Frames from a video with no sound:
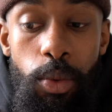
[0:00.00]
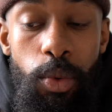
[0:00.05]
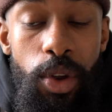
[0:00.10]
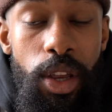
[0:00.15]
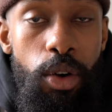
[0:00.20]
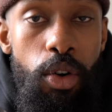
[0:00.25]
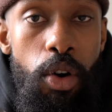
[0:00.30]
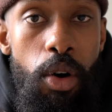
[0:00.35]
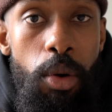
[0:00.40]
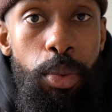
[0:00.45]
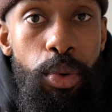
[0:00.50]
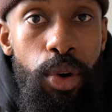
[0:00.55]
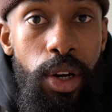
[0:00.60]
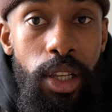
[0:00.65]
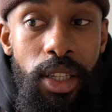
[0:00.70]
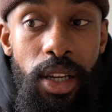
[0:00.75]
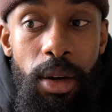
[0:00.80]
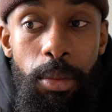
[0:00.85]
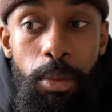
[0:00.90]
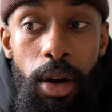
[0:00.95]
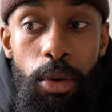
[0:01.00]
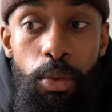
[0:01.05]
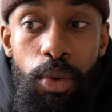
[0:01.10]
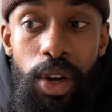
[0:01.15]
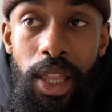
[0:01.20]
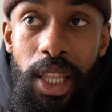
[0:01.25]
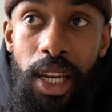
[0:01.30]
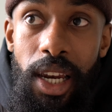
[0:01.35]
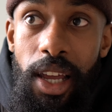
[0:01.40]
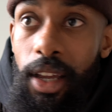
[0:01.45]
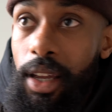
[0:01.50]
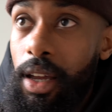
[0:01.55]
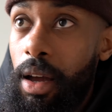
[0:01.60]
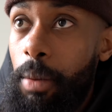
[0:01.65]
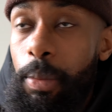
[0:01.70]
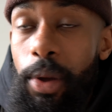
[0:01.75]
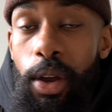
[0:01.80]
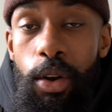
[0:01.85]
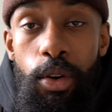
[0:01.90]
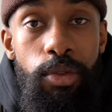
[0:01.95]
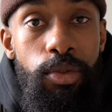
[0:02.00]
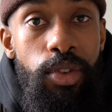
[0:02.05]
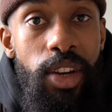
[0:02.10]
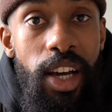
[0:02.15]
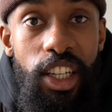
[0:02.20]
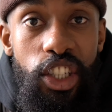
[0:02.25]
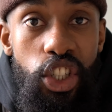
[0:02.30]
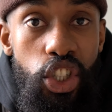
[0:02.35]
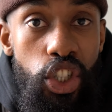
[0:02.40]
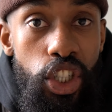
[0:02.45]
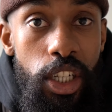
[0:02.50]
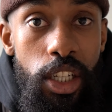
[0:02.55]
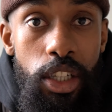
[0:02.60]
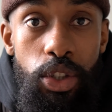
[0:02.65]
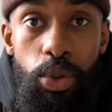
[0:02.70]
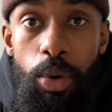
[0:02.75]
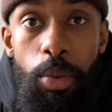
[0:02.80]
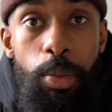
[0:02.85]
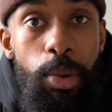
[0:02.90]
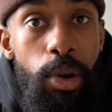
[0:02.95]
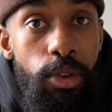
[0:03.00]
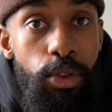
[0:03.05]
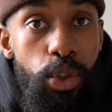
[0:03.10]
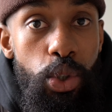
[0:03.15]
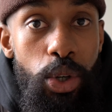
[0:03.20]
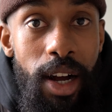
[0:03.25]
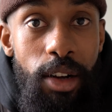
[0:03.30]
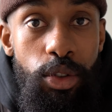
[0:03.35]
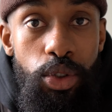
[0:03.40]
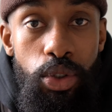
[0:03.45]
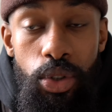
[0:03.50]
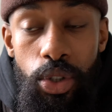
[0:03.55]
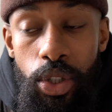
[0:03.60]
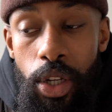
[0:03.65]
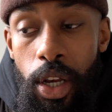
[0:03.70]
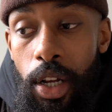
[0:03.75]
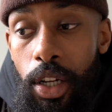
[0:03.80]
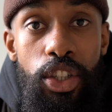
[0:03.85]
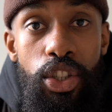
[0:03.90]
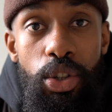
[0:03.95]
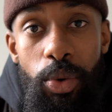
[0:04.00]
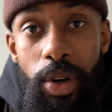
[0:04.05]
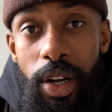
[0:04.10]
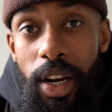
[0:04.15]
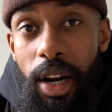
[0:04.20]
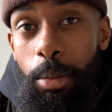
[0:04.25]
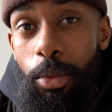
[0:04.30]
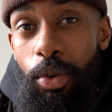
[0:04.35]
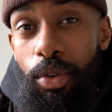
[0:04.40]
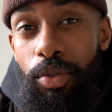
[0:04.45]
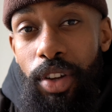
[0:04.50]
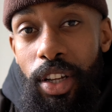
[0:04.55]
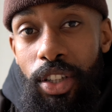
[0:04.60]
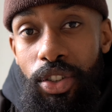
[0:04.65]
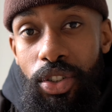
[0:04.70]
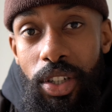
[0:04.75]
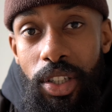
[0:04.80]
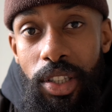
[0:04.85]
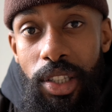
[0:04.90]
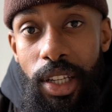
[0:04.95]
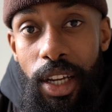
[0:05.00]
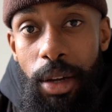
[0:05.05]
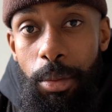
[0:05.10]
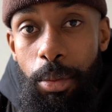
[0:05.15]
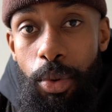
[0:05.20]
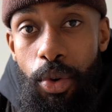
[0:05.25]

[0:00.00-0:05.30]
would incorporate them with like a pair of nice jeans or a pair of trousers. So we're gonna move into the second